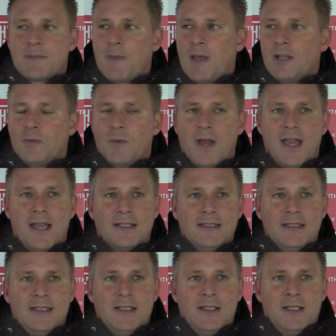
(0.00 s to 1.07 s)
spell where
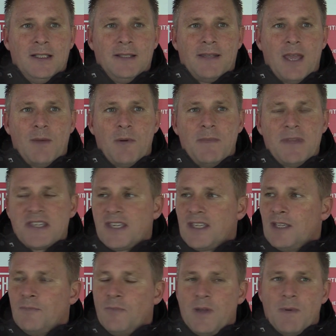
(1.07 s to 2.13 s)
they were missing them.